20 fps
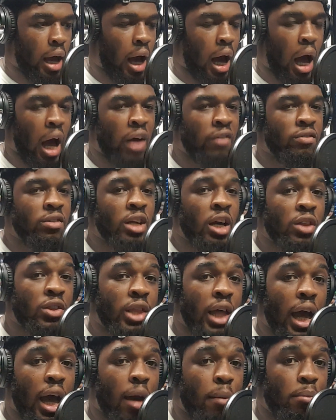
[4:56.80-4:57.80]
I've done
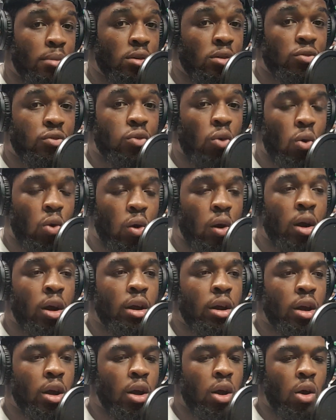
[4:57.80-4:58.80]
that before
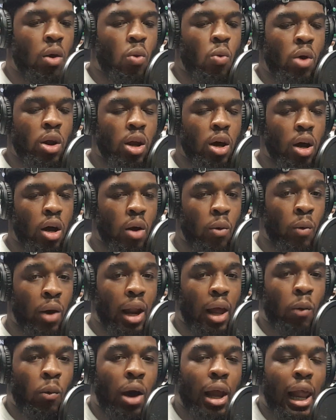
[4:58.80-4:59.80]

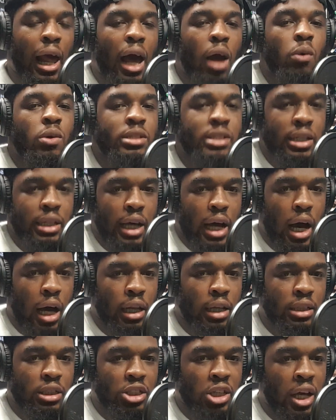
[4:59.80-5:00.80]
While I was in
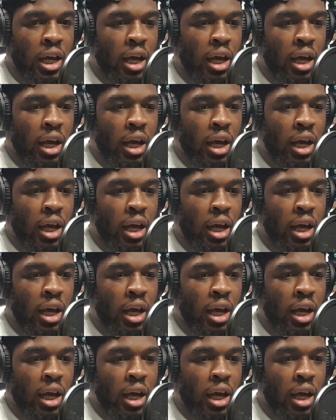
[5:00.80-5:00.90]
college,